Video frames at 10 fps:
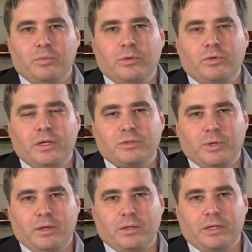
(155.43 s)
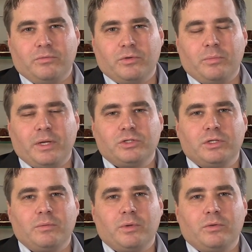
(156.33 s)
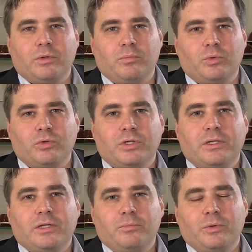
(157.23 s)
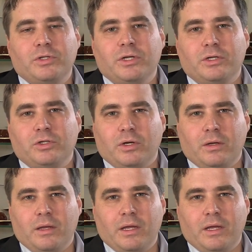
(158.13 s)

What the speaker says: with transparent information about the processing procedure,